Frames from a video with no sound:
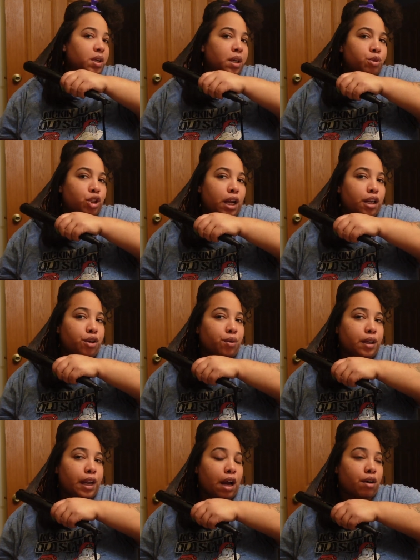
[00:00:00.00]
I'm trying to do
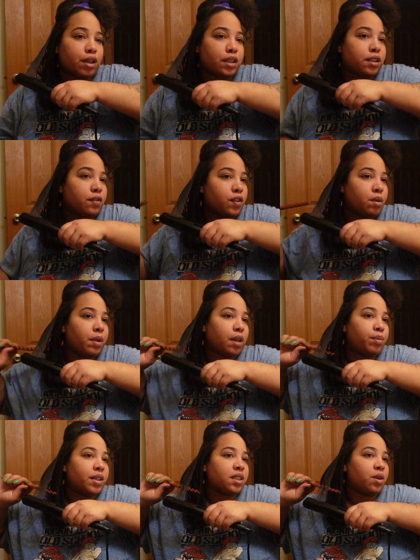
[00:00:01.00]
it now because it's going to be a
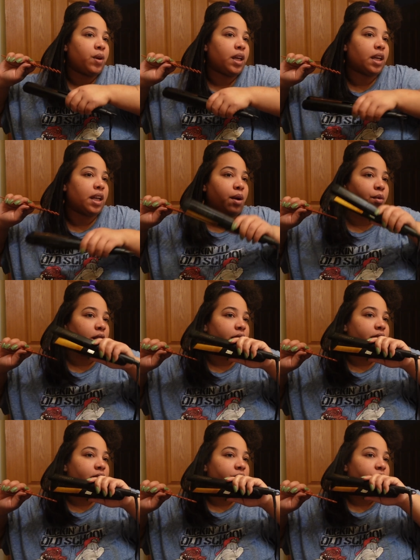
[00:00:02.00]
busy week and I want
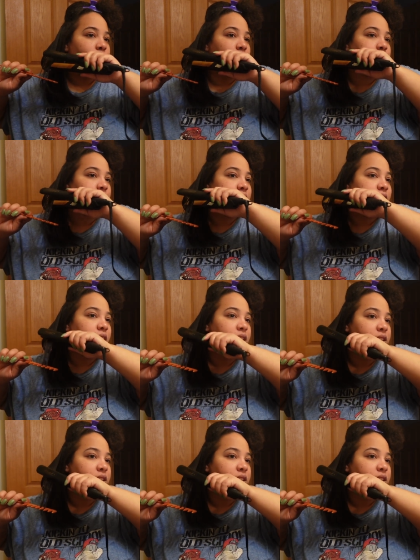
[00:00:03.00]
it done for my birthday.